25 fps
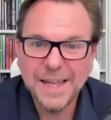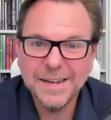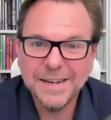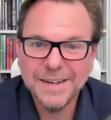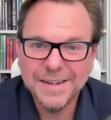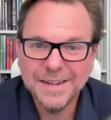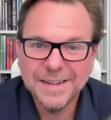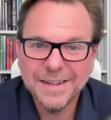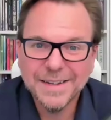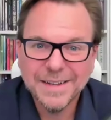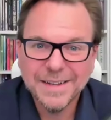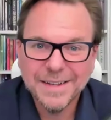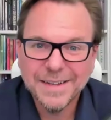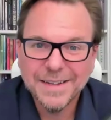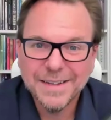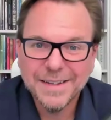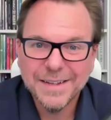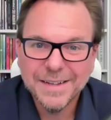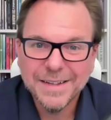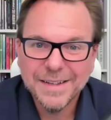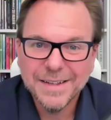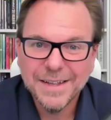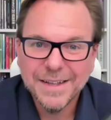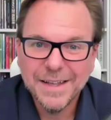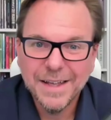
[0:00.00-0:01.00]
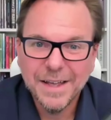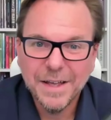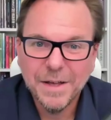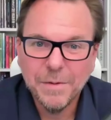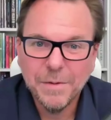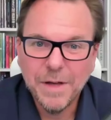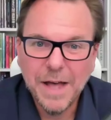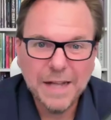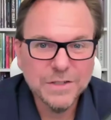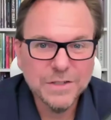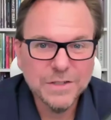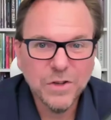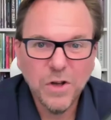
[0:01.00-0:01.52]
it.
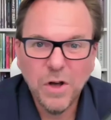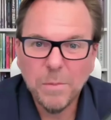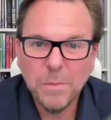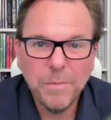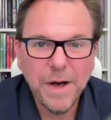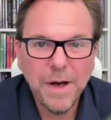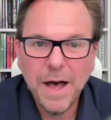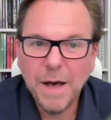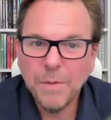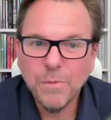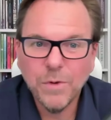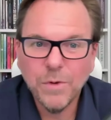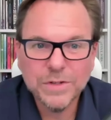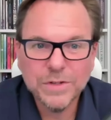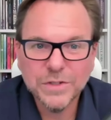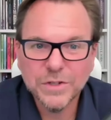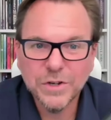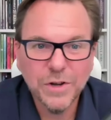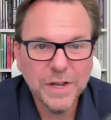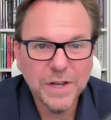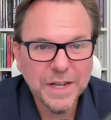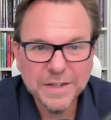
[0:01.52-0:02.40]
That's all Bob wants to know.